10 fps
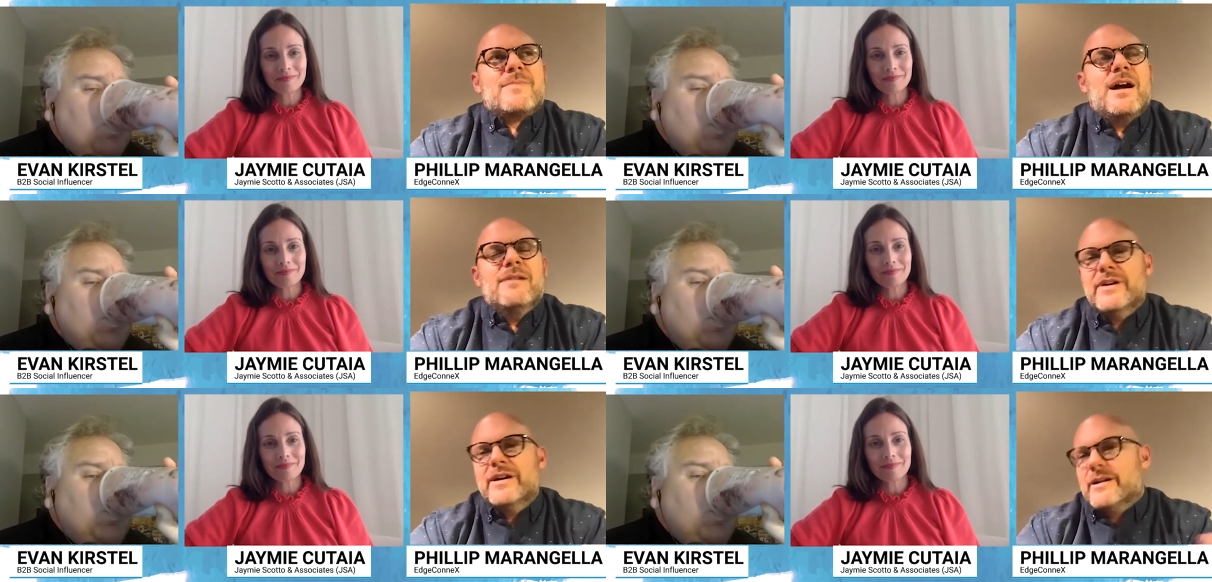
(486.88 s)

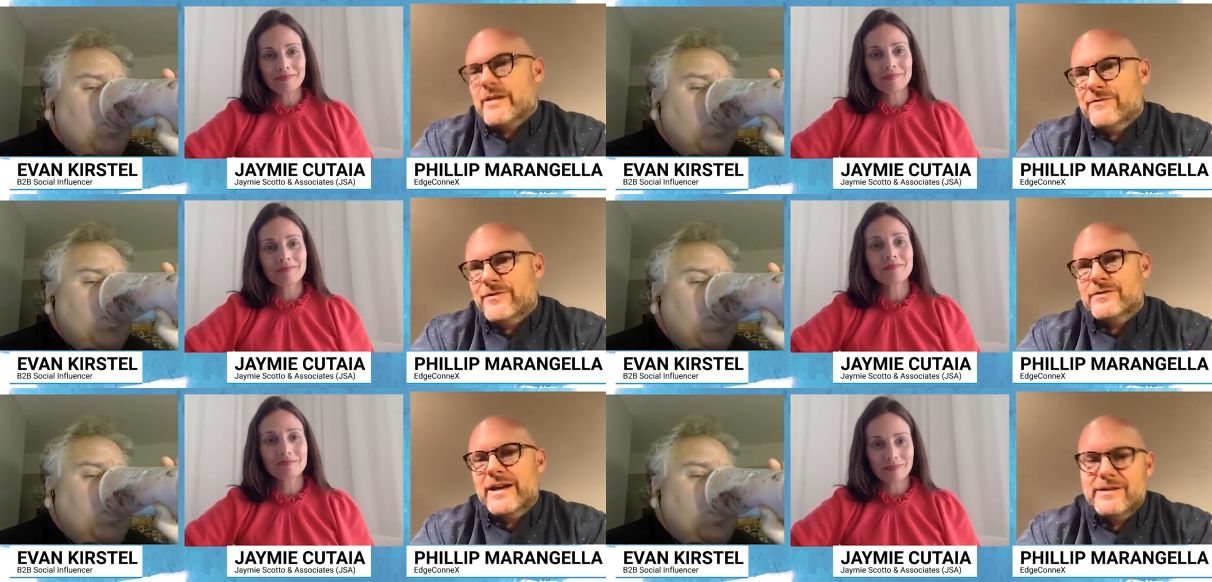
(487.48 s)
Speaker 1: I'm very
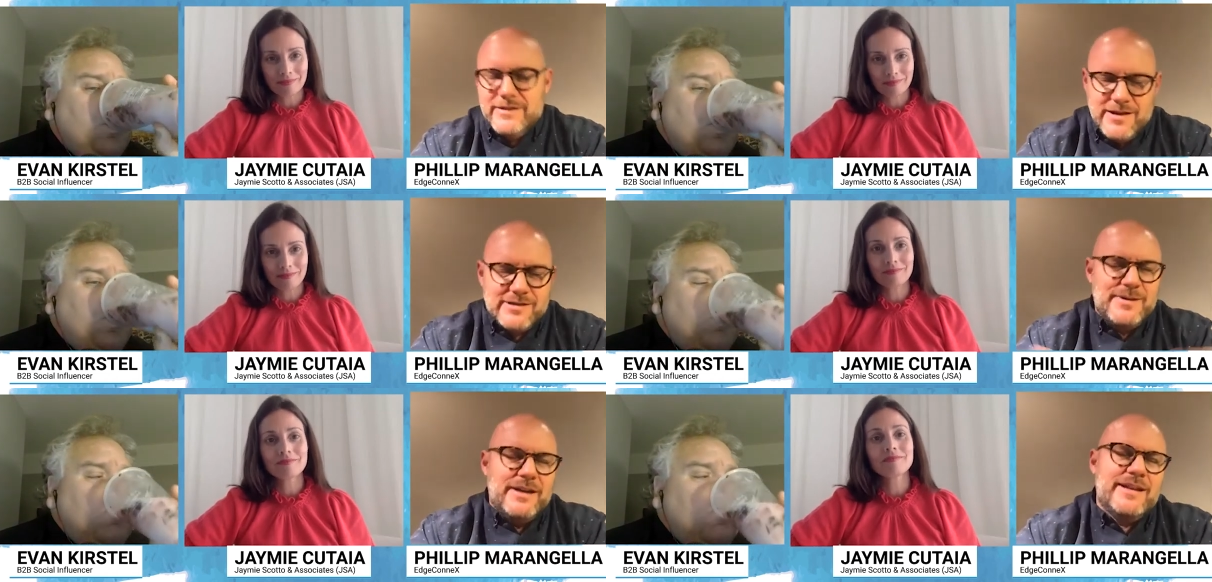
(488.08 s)
grateful, right? You
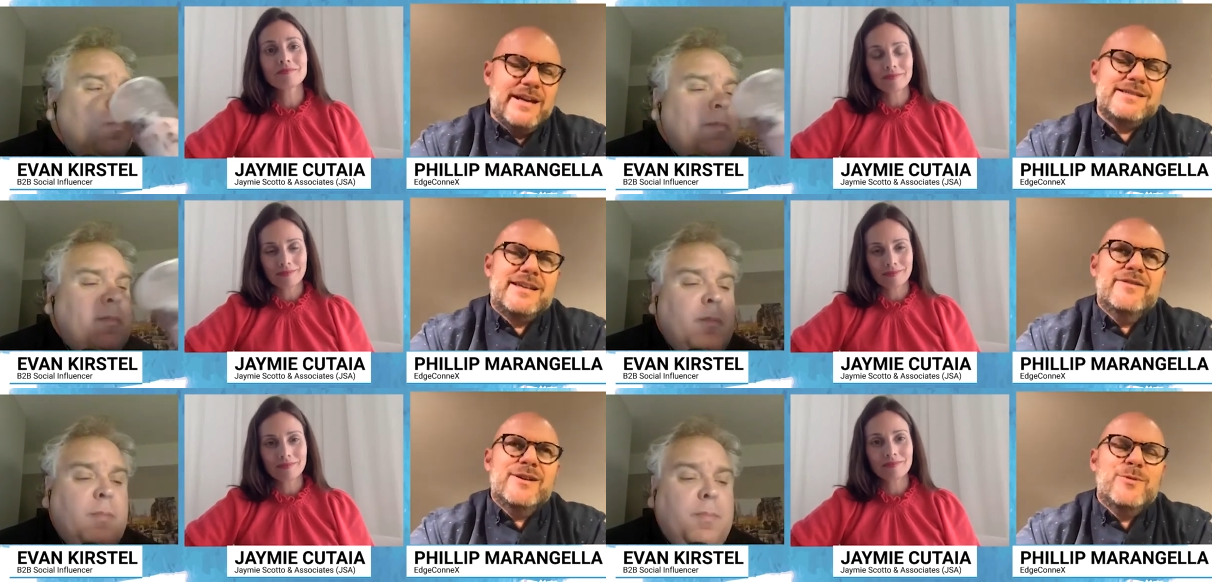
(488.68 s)
talked about
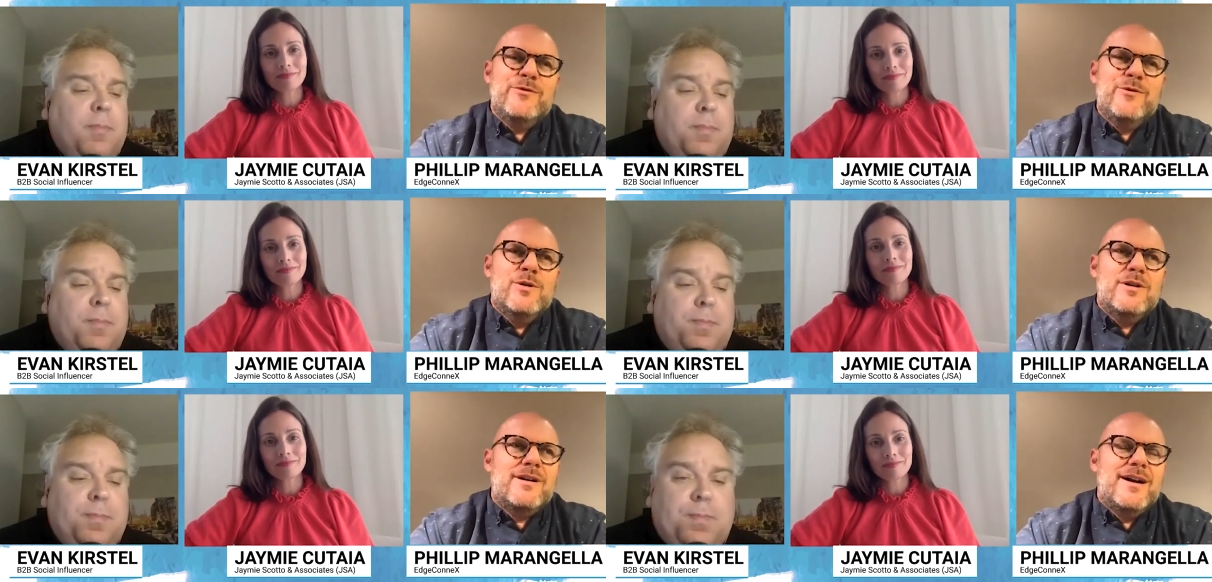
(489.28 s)
Thanksgiving
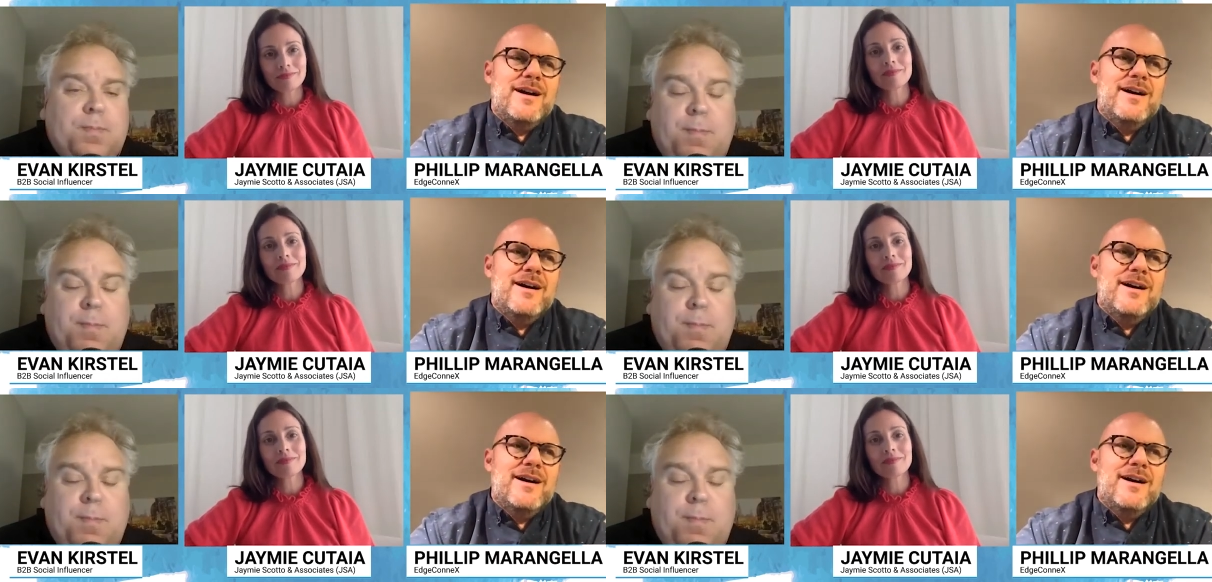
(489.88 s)
before,